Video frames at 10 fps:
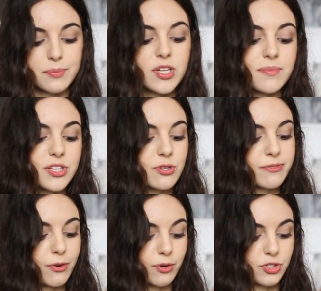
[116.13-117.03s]
Sometimes I
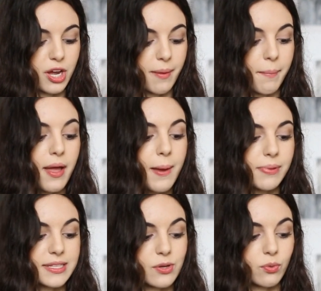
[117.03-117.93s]
use Photoshop,
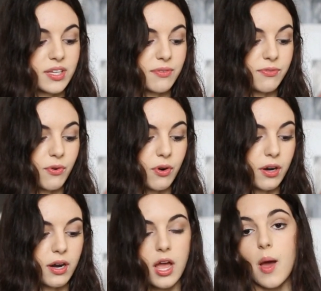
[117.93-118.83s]
but that's only
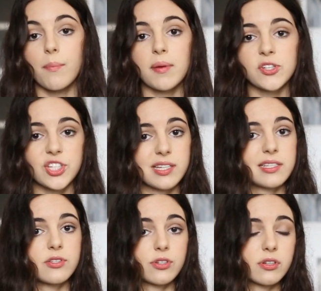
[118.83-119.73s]
for
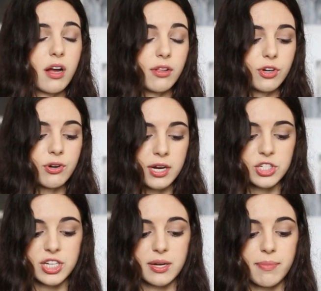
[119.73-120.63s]
blemishes or color
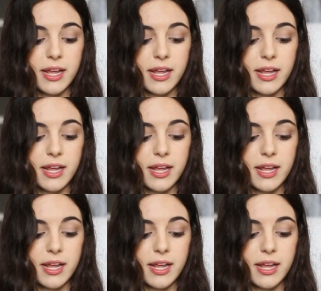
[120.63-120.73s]
correction,